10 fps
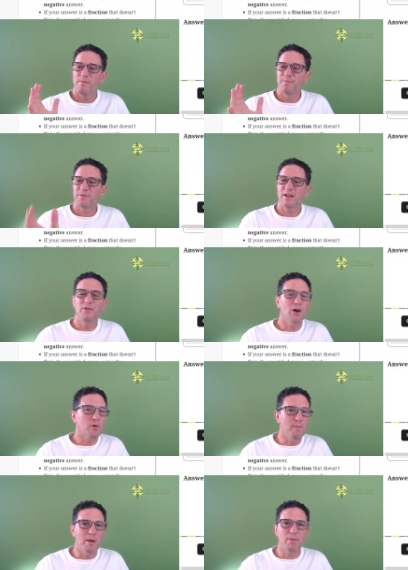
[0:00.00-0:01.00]
if you don't
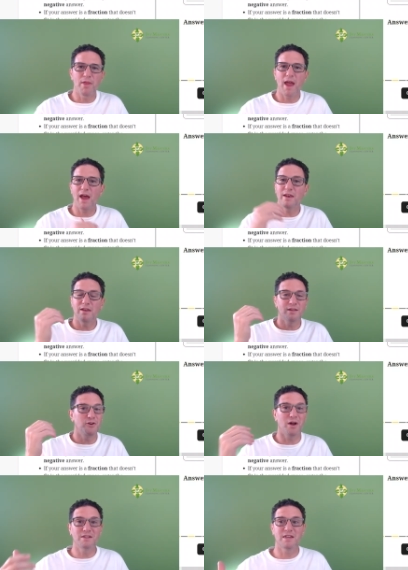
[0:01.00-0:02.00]
remember that,
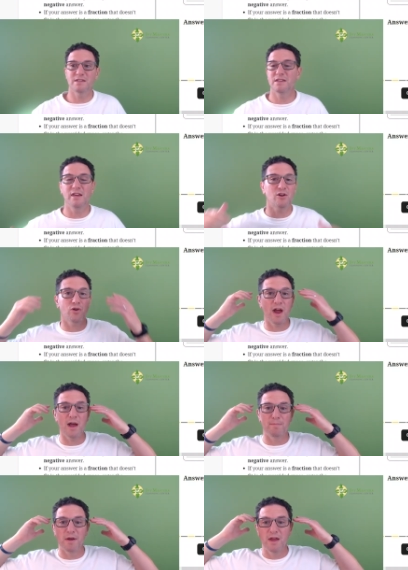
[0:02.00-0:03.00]
you're on test day,
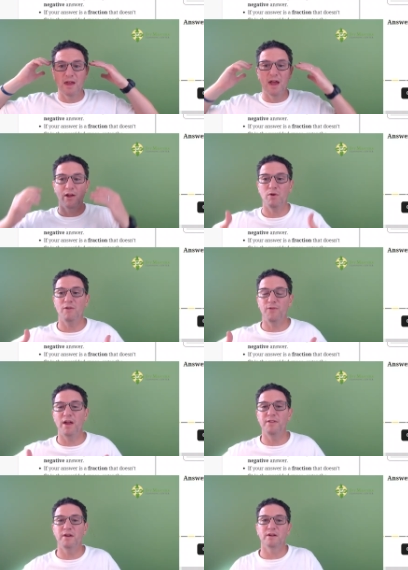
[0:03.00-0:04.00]
crap, how do I
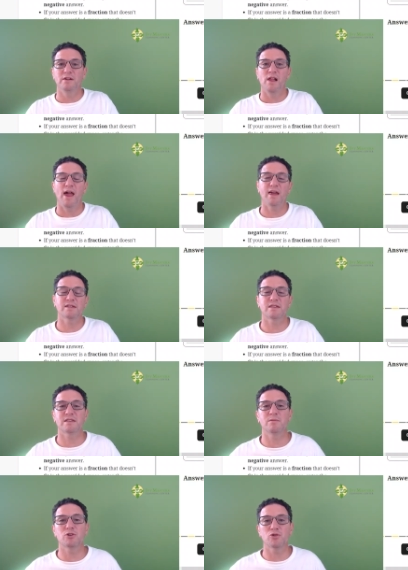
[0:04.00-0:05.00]
find the axis of
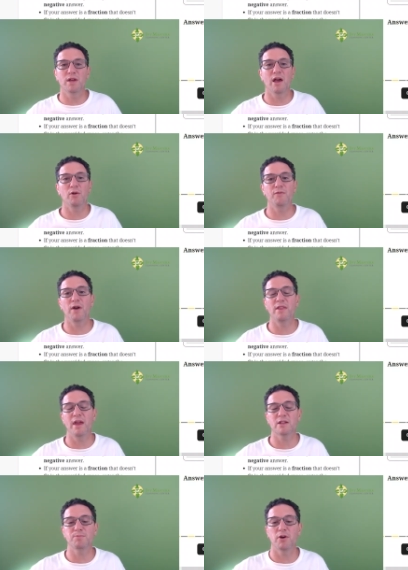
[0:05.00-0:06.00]
symmetry? How do I find the
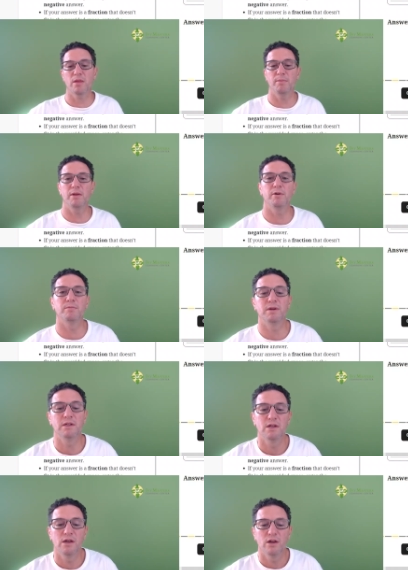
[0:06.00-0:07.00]
x part of the minimum?
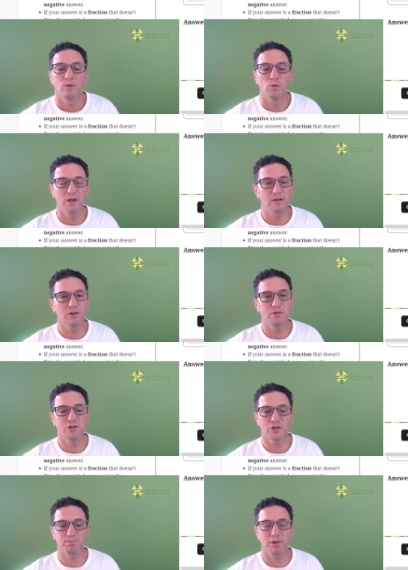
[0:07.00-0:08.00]
What you can do is
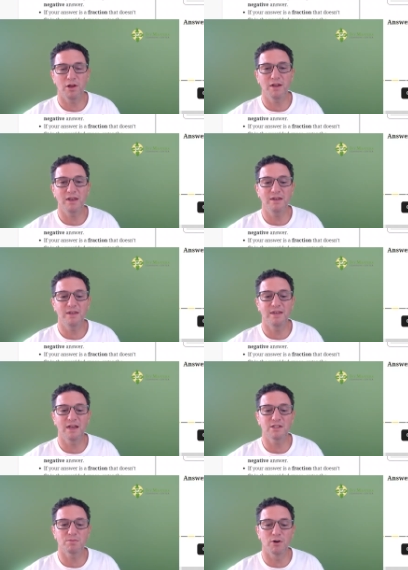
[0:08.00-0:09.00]
just plug it into
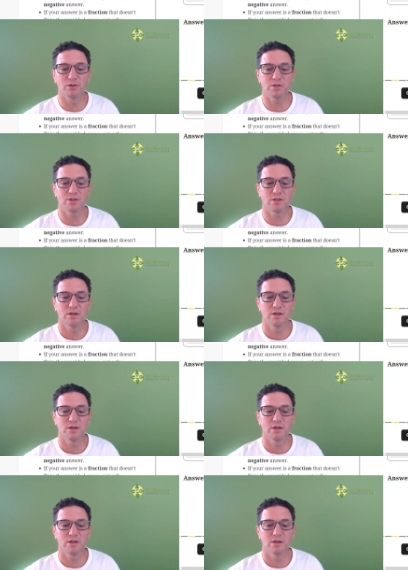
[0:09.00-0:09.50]
Desmos.